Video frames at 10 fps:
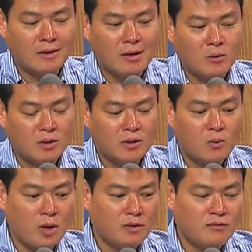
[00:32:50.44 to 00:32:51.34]
I work
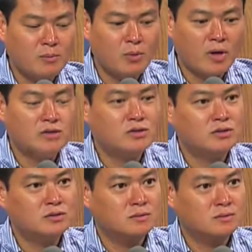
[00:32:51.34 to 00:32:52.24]
in one of
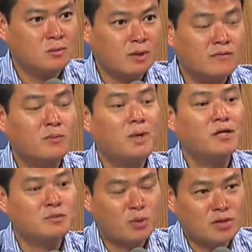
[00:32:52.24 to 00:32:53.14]
the
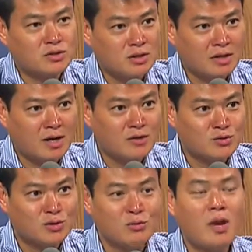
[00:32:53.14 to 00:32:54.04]
biggest branch in the
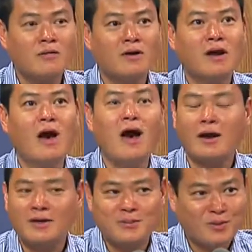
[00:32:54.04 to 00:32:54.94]
country. So we have a
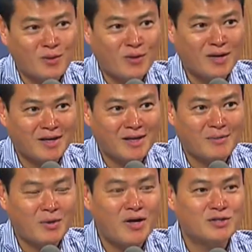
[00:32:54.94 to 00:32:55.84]
lot of employee in
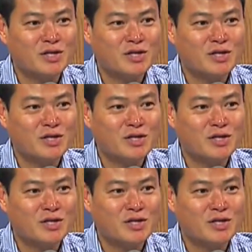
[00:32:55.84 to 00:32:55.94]
that branch,